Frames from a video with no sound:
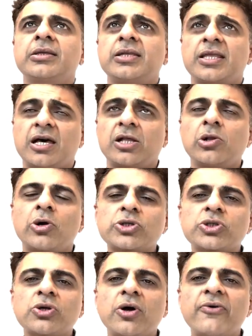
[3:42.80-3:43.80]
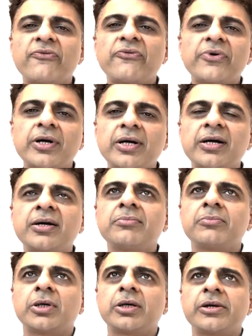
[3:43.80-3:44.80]
there are lots of
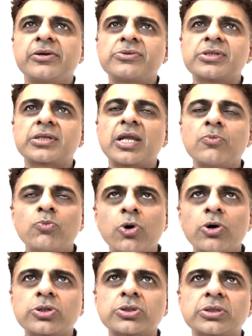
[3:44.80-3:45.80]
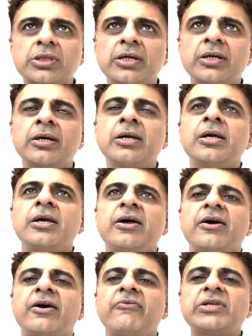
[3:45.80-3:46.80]
interesting books
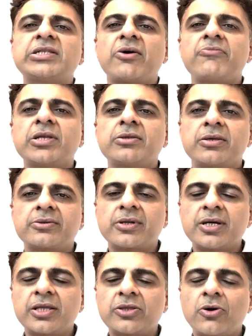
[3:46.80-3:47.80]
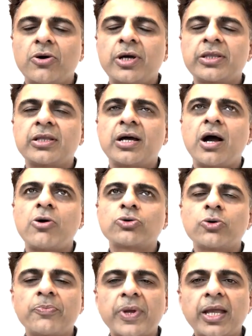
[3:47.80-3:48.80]
which have been written on how
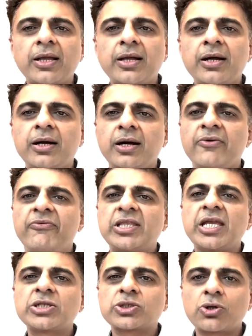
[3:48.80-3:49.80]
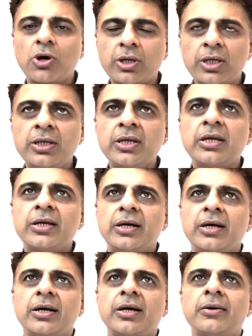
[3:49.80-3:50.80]
to pick a winning stock.
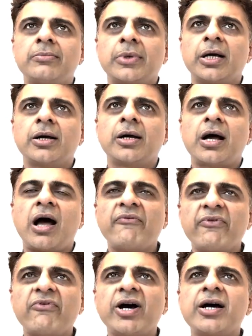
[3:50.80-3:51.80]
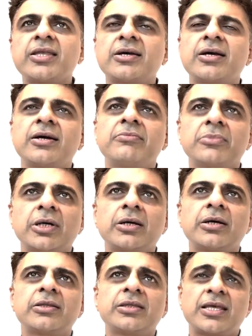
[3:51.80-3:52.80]
However,
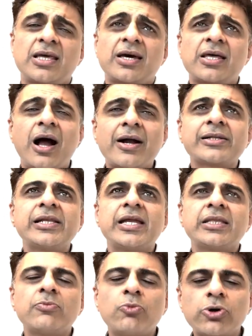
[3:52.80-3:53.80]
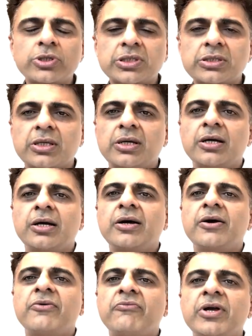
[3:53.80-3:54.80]
there are hardly any books
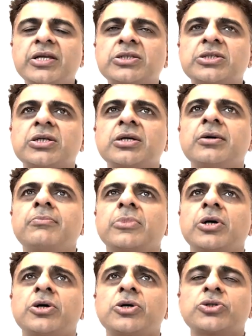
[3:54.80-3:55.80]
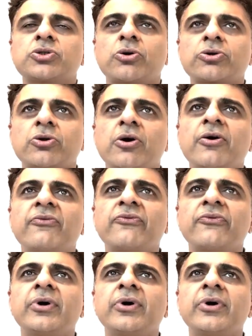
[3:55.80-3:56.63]
which sort of